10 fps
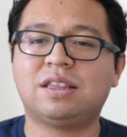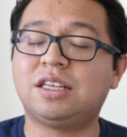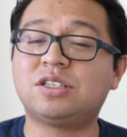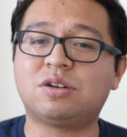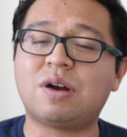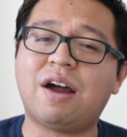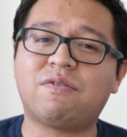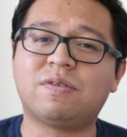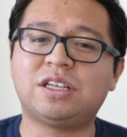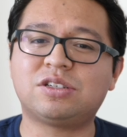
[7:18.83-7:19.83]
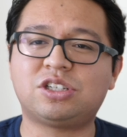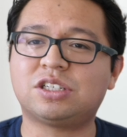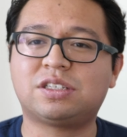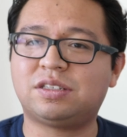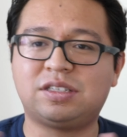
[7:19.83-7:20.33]
these are
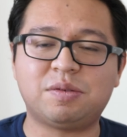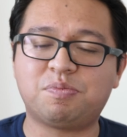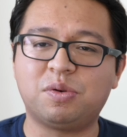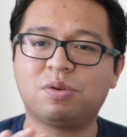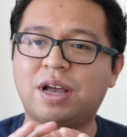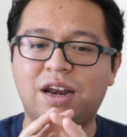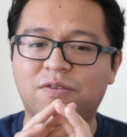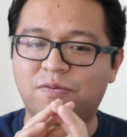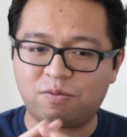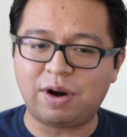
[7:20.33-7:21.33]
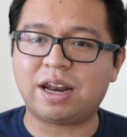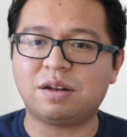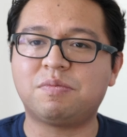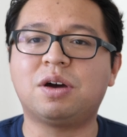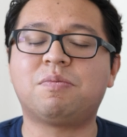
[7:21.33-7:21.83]
just simple kind of
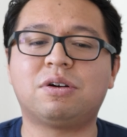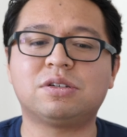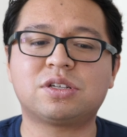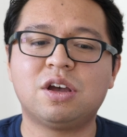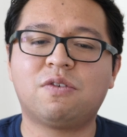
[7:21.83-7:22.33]
random numbers